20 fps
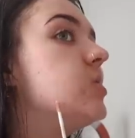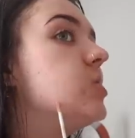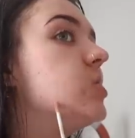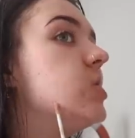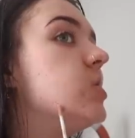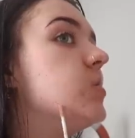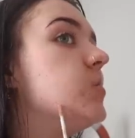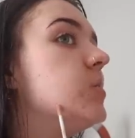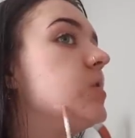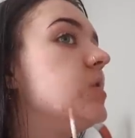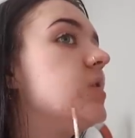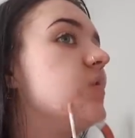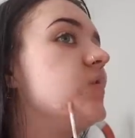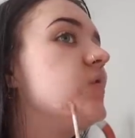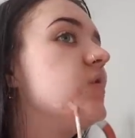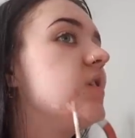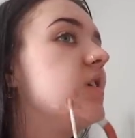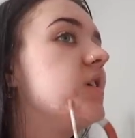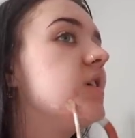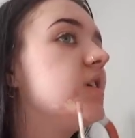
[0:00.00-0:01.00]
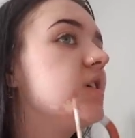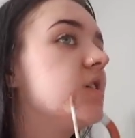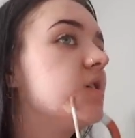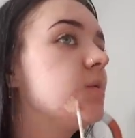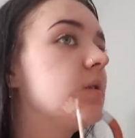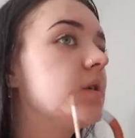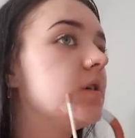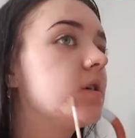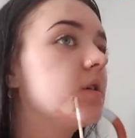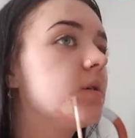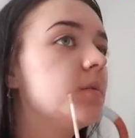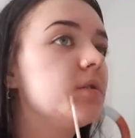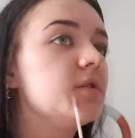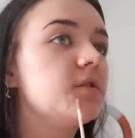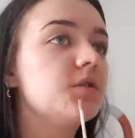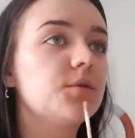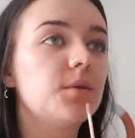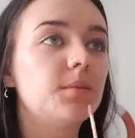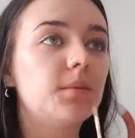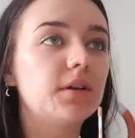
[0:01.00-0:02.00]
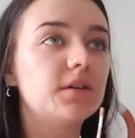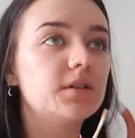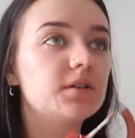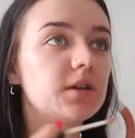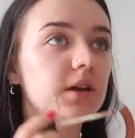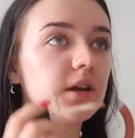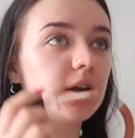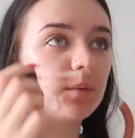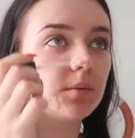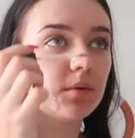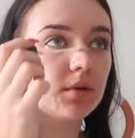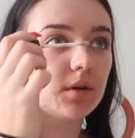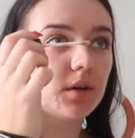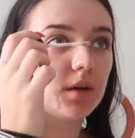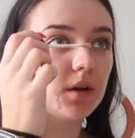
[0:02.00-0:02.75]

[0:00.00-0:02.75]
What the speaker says: I had my alarm for 8 and I woke up and just went back to sleep.